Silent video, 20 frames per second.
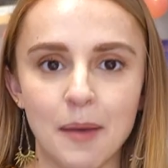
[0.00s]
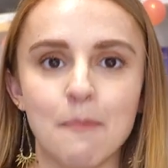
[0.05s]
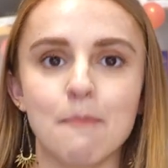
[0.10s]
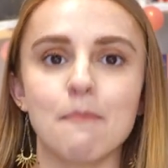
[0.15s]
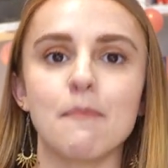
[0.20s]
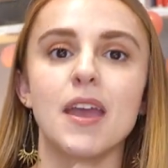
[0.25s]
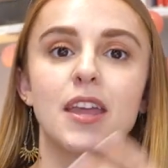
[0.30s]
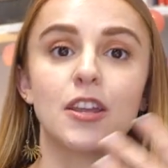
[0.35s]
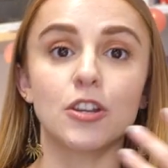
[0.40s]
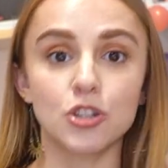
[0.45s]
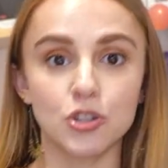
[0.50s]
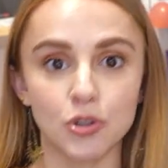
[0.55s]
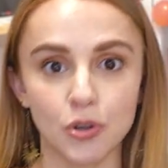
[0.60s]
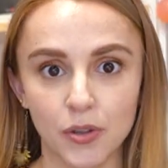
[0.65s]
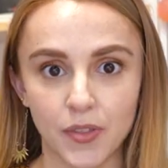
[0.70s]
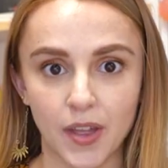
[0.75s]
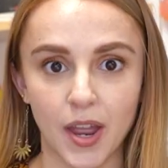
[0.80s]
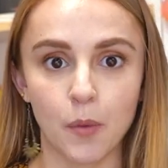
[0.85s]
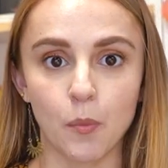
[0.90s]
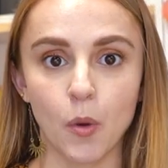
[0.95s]
make
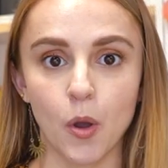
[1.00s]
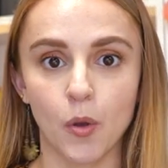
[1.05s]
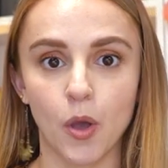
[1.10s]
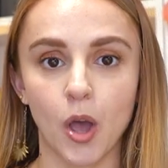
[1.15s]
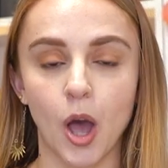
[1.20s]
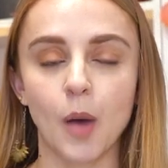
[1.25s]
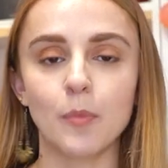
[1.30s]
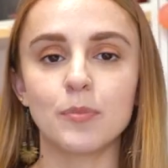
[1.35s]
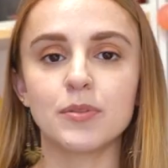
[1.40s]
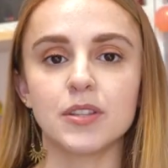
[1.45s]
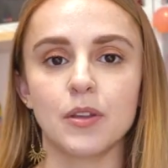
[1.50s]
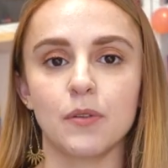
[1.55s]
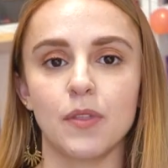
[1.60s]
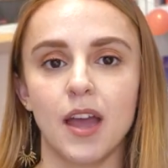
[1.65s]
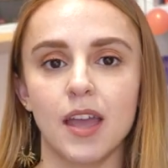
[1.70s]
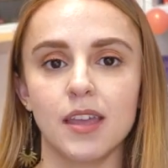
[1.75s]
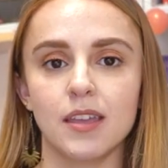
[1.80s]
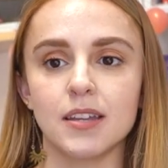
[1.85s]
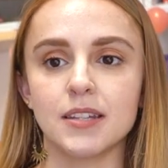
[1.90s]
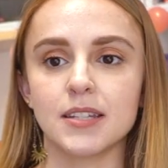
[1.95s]
sure that I woke up so
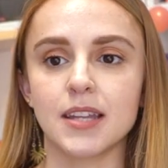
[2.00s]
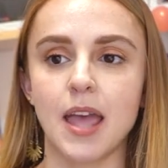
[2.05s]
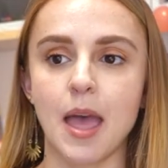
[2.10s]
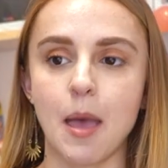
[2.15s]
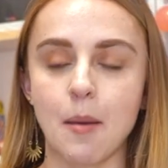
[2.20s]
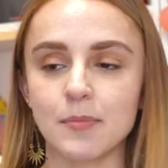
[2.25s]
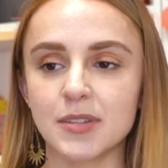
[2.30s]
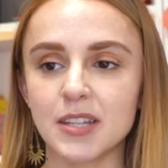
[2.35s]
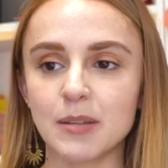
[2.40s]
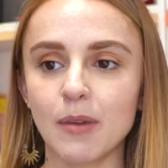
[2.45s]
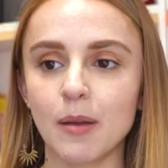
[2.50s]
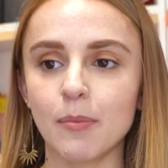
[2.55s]
that I could empty